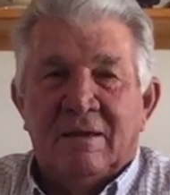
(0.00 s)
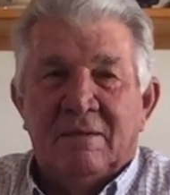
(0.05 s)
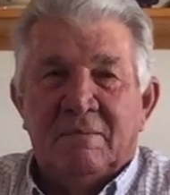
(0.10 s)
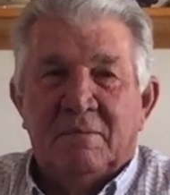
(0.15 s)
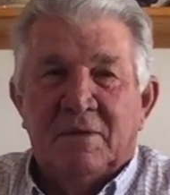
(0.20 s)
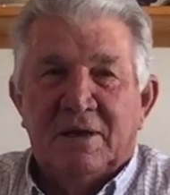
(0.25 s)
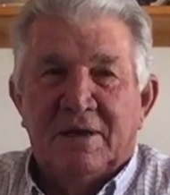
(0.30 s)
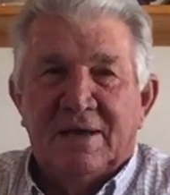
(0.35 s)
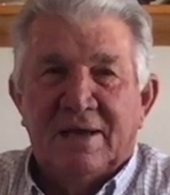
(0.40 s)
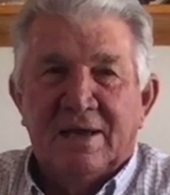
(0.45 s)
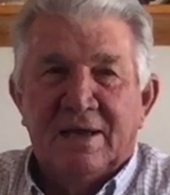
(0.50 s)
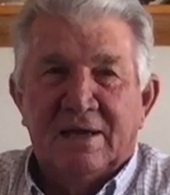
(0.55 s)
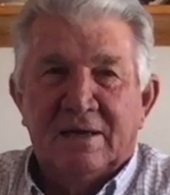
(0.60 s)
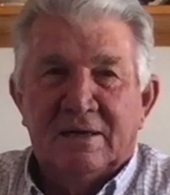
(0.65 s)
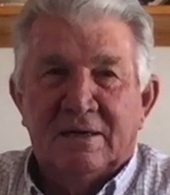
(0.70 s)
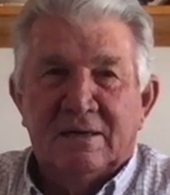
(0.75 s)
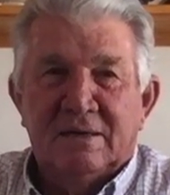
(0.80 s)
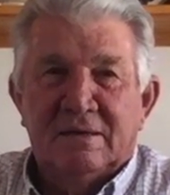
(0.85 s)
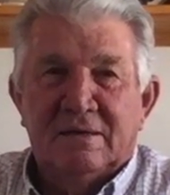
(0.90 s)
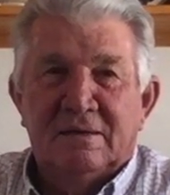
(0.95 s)
My
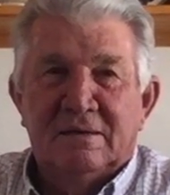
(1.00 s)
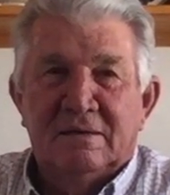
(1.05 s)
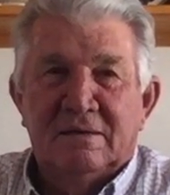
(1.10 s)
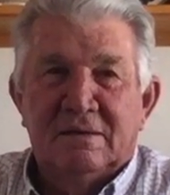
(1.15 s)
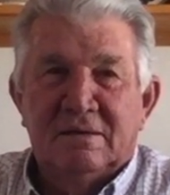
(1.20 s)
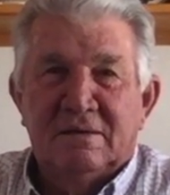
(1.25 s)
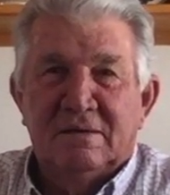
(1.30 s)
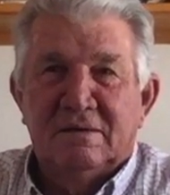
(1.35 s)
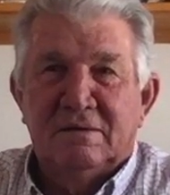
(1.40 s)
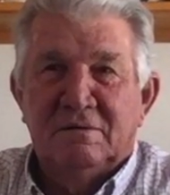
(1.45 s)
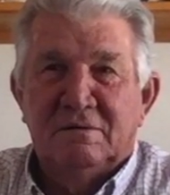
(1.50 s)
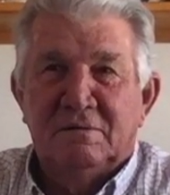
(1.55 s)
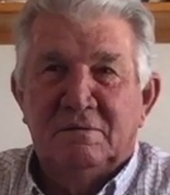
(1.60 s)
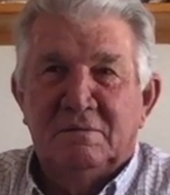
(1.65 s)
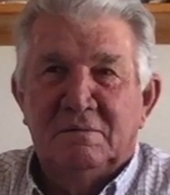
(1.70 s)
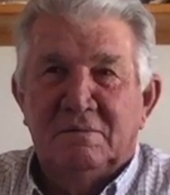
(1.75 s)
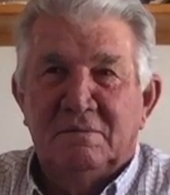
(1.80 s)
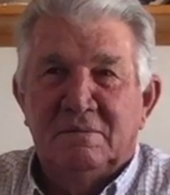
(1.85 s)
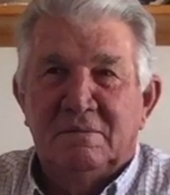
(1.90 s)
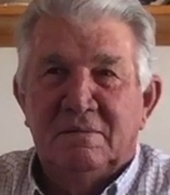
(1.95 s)
dad, who
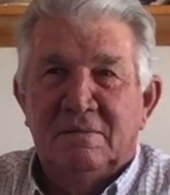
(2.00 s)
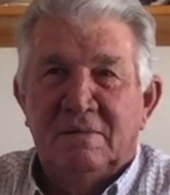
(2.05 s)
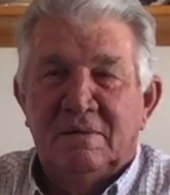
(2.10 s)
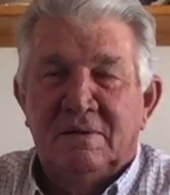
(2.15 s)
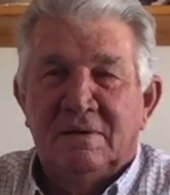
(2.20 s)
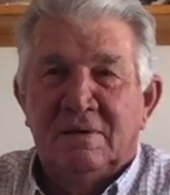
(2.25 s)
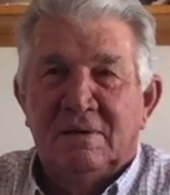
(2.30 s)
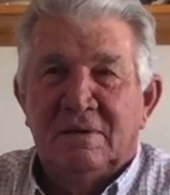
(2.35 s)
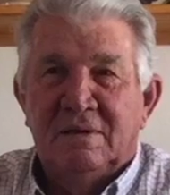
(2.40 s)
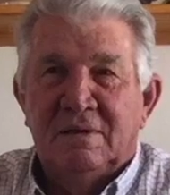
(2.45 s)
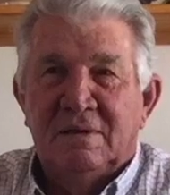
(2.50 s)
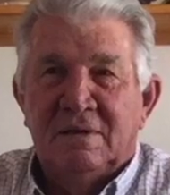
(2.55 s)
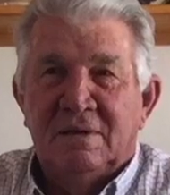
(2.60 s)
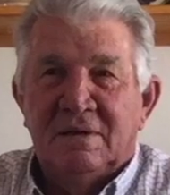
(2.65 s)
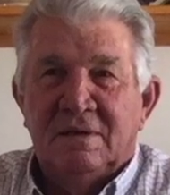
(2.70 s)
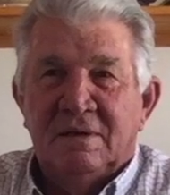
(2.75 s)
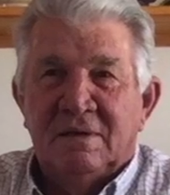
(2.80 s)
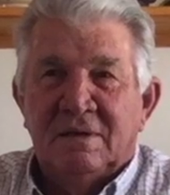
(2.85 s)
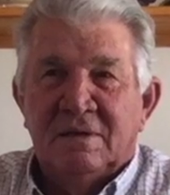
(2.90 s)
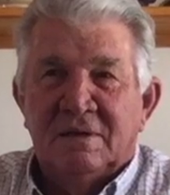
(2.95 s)

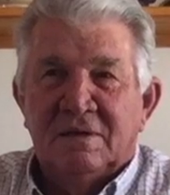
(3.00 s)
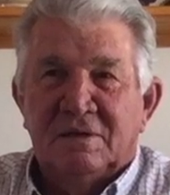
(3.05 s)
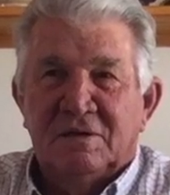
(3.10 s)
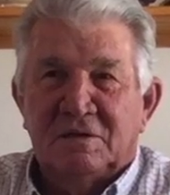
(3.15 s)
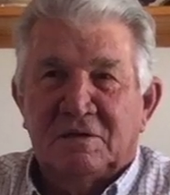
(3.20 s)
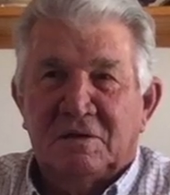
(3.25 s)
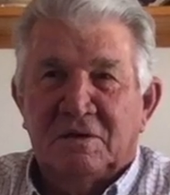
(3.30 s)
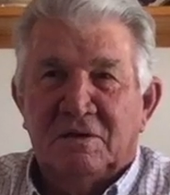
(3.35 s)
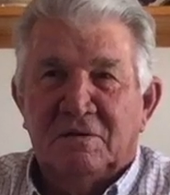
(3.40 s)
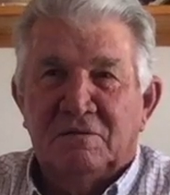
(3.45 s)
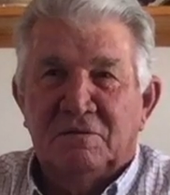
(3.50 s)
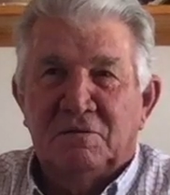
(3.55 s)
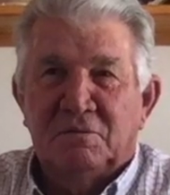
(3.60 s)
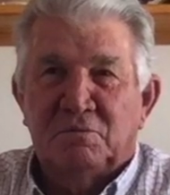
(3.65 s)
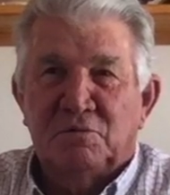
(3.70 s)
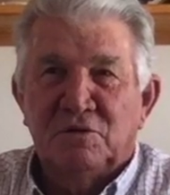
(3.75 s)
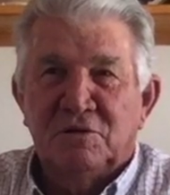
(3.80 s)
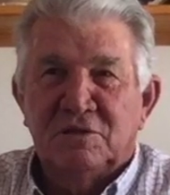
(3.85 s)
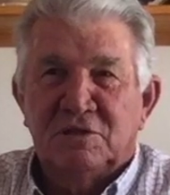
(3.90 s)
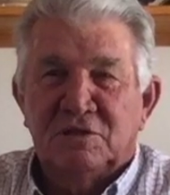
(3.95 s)
took care of the
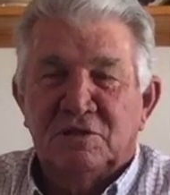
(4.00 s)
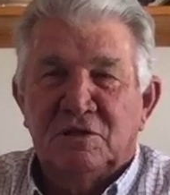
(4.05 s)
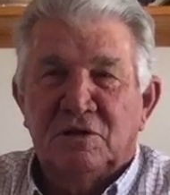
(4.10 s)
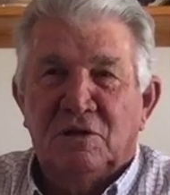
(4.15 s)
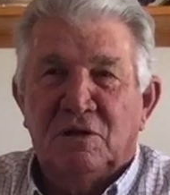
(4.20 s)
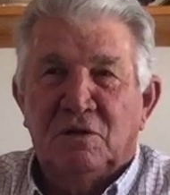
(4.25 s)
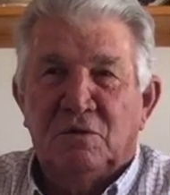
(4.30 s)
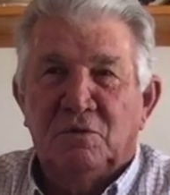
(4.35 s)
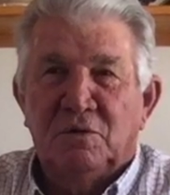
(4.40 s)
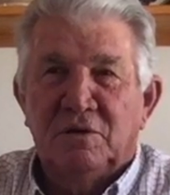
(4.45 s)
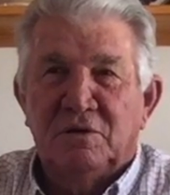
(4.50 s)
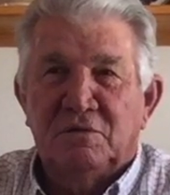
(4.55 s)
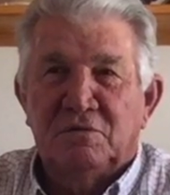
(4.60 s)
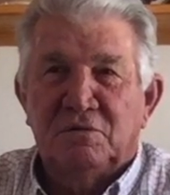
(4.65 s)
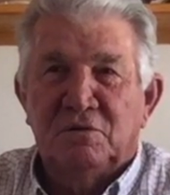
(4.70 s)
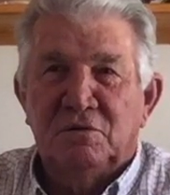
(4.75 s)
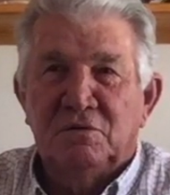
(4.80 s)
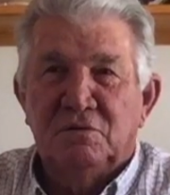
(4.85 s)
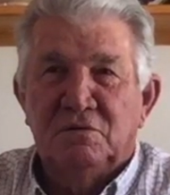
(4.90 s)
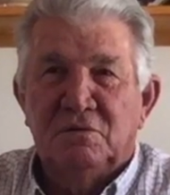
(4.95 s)
priesthood all the way
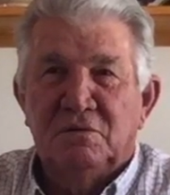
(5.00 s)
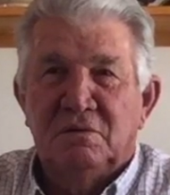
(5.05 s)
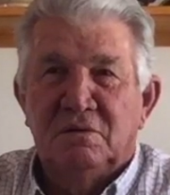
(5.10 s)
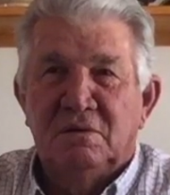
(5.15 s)
through,